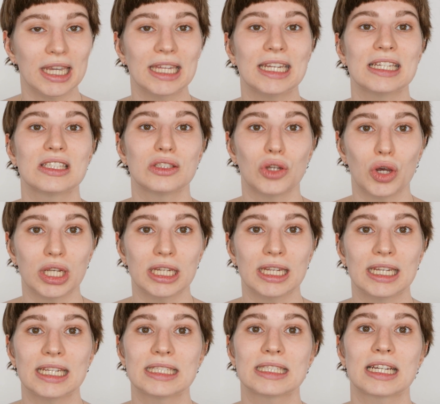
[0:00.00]
It is not,
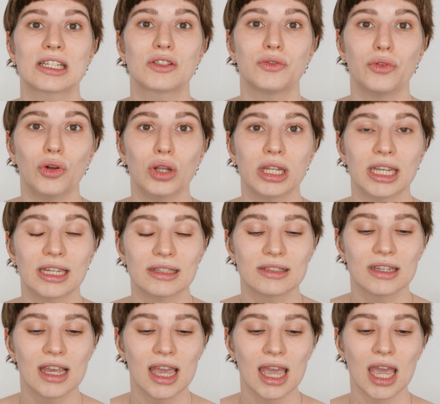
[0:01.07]
it is an
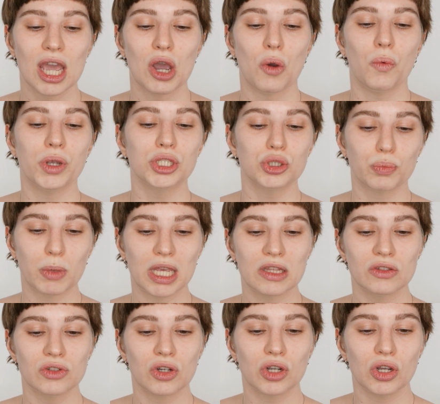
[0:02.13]
exfoliant which
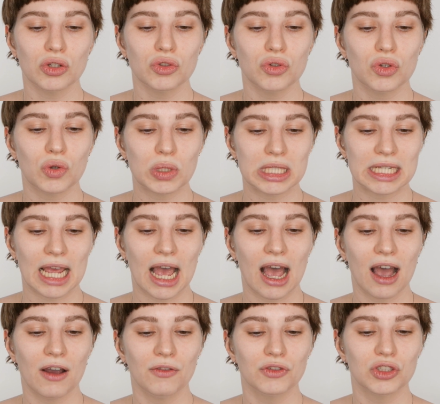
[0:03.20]
means you're going to use it
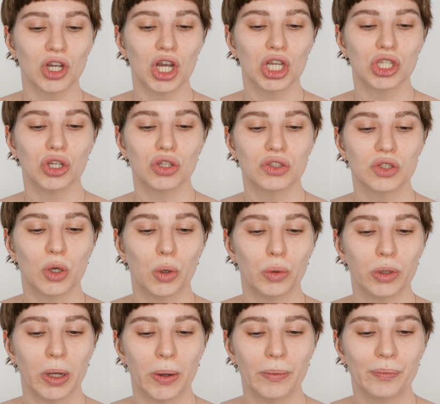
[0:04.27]
after your
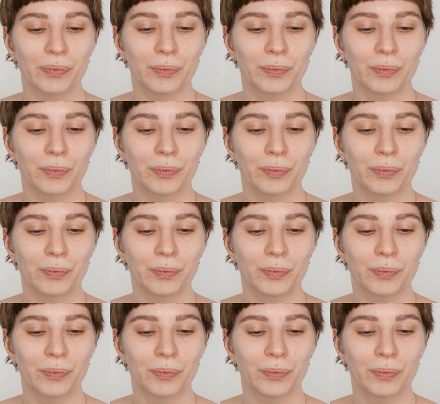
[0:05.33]
toner.